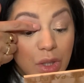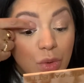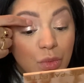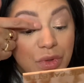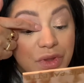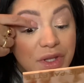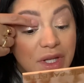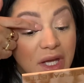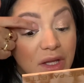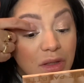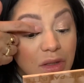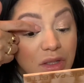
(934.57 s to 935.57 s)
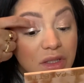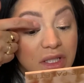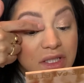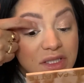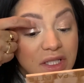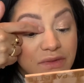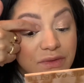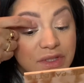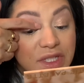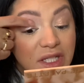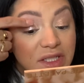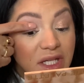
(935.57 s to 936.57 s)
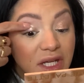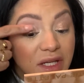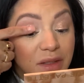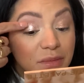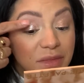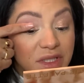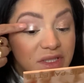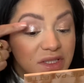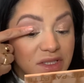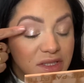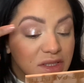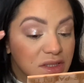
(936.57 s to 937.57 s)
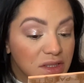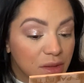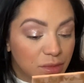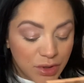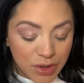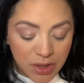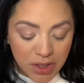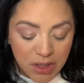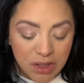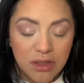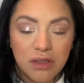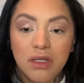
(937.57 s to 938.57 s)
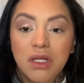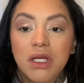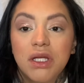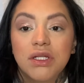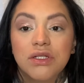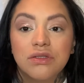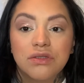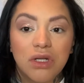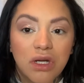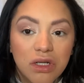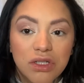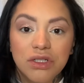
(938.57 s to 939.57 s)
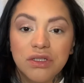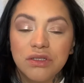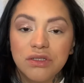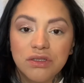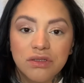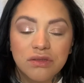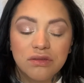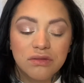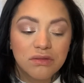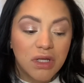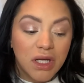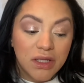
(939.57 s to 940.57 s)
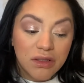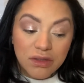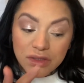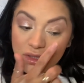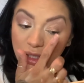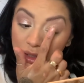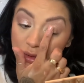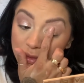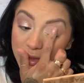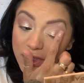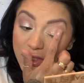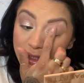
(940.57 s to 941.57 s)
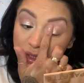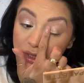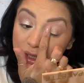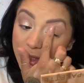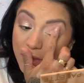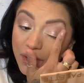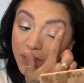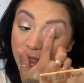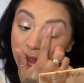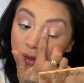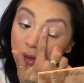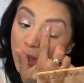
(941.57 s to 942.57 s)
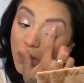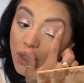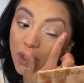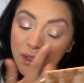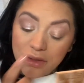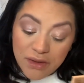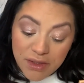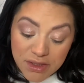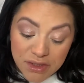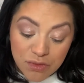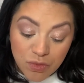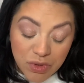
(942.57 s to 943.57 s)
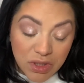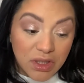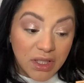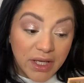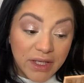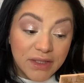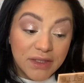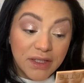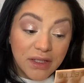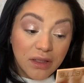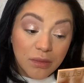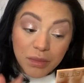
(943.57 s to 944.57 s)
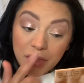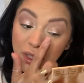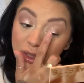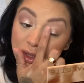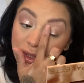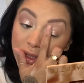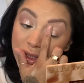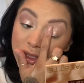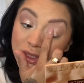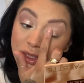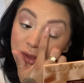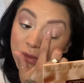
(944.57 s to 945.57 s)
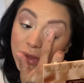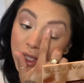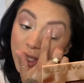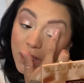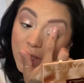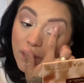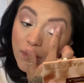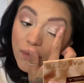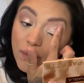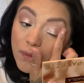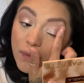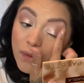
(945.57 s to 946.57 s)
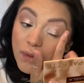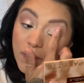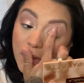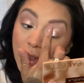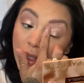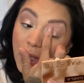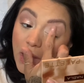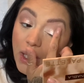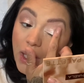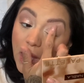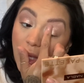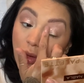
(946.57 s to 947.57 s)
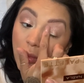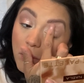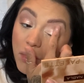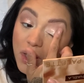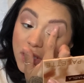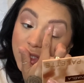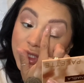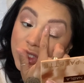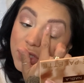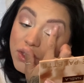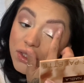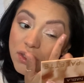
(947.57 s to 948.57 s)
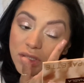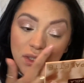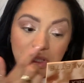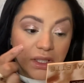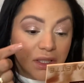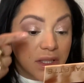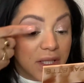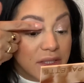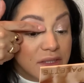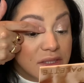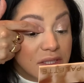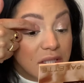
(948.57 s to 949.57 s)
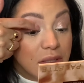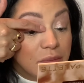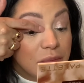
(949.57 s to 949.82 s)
with an eye look, let's say for daytime because it's summer and dark eye looks aren't really the thing right now, this will lighten it up, and you're gonna see right now how much it lightens it up.